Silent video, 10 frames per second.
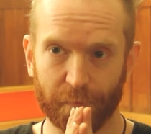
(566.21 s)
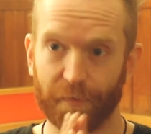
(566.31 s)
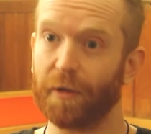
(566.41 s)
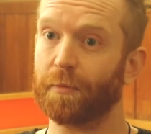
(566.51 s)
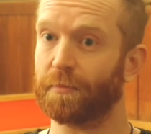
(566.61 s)

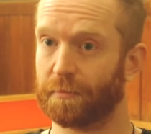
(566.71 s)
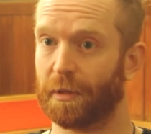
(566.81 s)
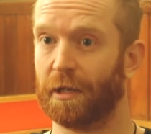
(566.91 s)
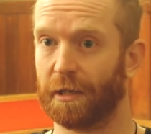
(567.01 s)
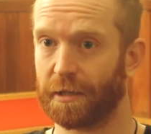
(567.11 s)
film
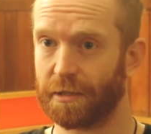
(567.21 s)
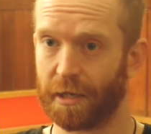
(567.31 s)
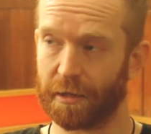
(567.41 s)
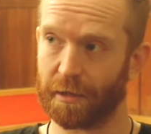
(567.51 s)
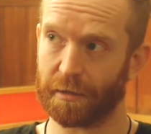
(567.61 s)
earlier this
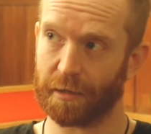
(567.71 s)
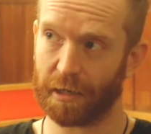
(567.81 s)
year that